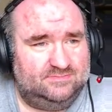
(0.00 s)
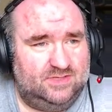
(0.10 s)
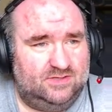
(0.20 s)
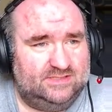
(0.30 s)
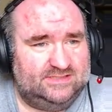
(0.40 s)

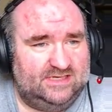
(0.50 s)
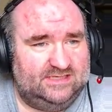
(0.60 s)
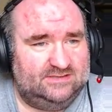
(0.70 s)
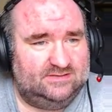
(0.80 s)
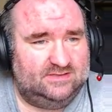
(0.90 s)
No, that's not
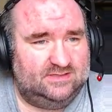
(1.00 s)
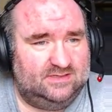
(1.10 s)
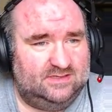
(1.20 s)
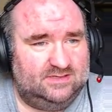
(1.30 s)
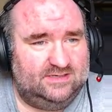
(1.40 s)
it.
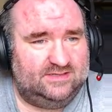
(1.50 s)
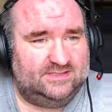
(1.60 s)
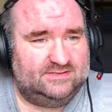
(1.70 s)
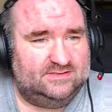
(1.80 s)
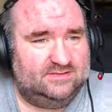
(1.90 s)
There
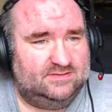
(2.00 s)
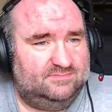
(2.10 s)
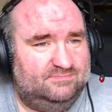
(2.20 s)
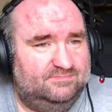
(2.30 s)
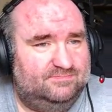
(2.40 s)
it is.
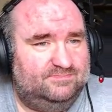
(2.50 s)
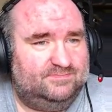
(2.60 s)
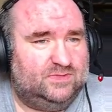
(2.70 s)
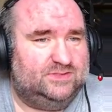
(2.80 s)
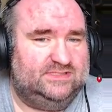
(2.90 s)

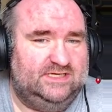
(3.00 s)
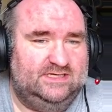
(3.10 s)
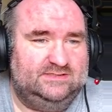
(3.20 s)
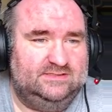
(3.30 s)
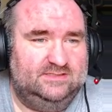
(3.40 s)
First
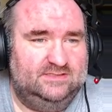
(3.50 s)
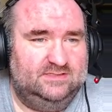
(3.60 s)
test.